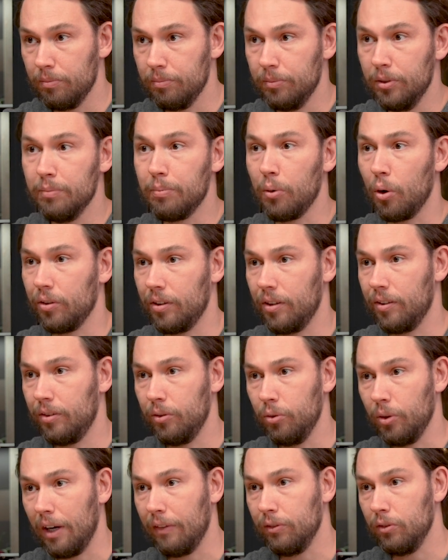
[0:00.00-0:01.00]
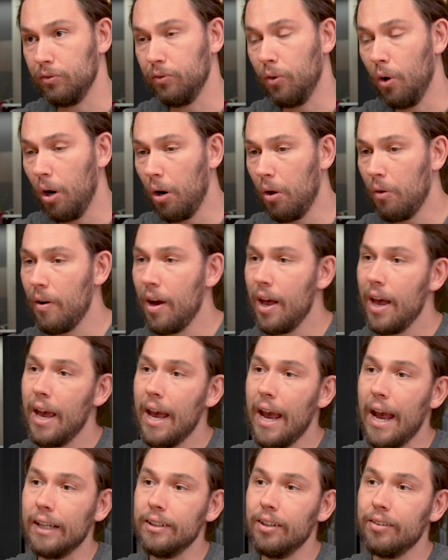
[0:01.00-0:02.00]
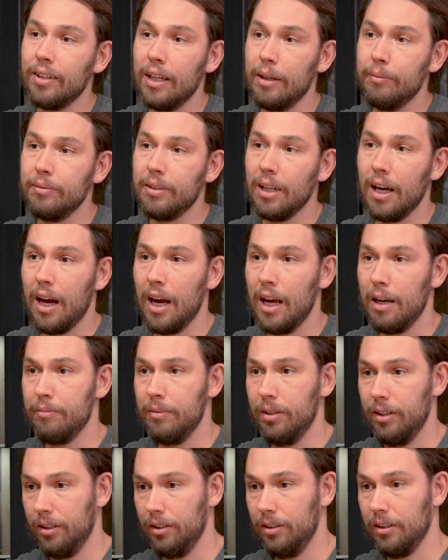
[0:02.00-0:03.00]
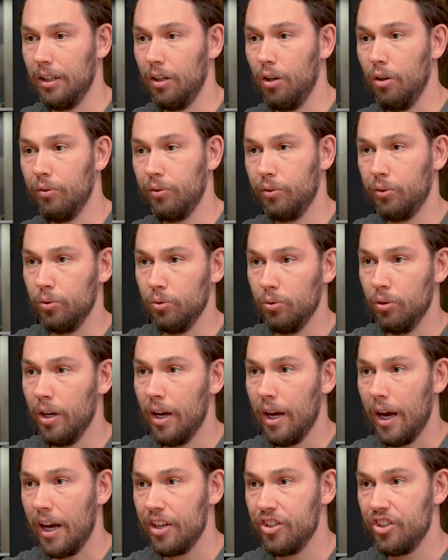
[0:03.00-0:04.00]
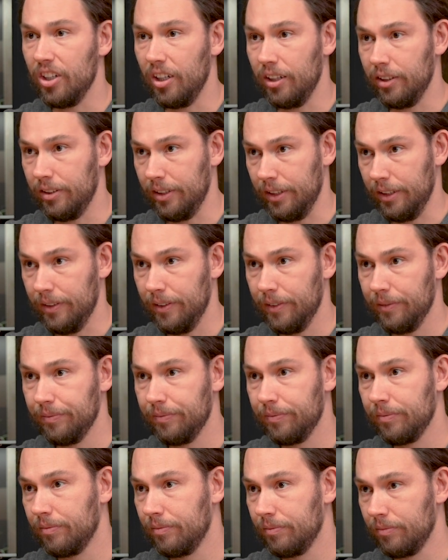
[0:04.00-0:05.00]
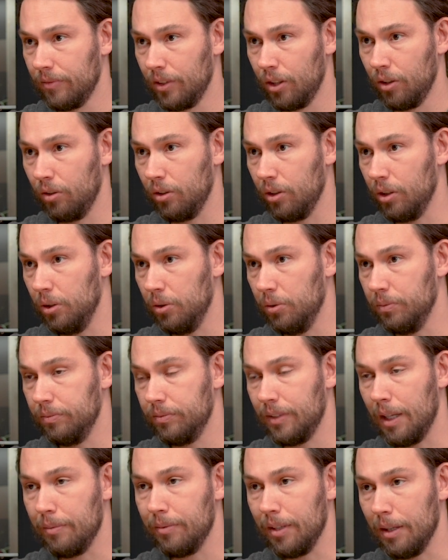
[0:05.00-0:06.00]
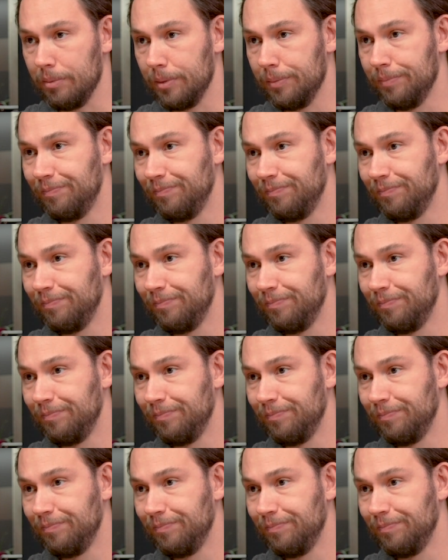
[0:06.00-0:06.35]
the process you have to follow, and at the same time it allows you agility. So thumbs up.